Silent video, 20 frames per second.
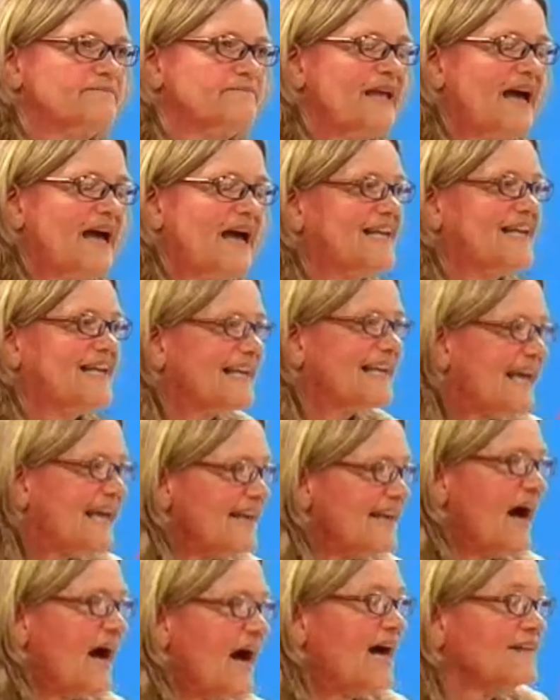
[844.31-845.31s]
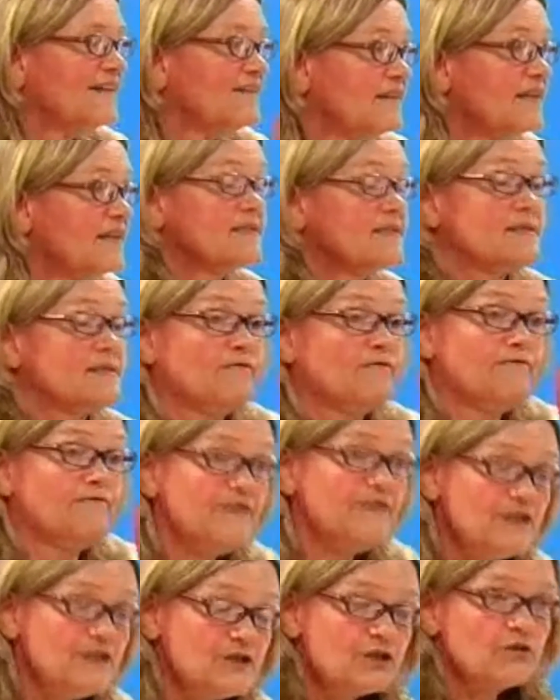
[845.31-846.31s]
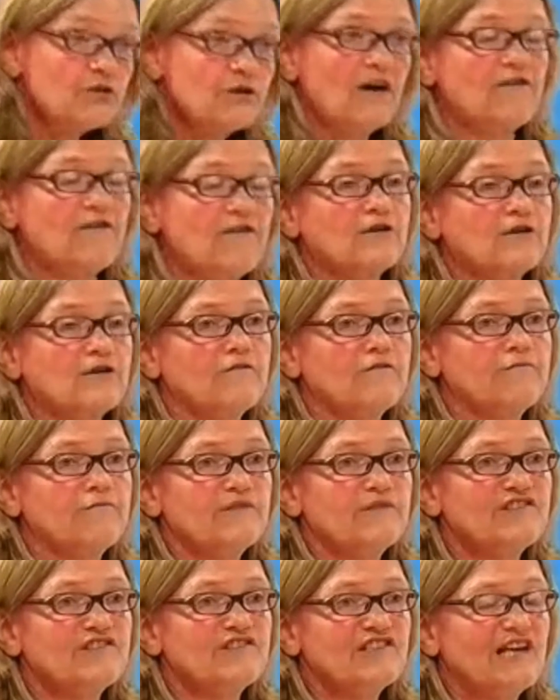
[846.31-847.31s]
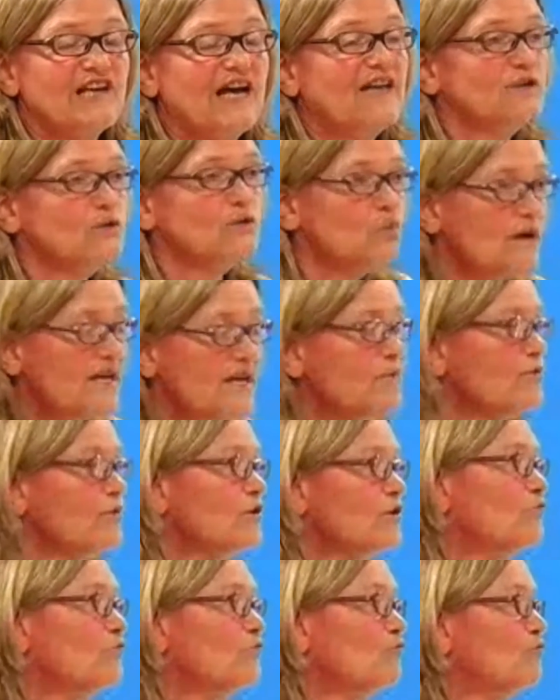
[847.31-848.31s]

And again, I think it's a feature of our government, and the way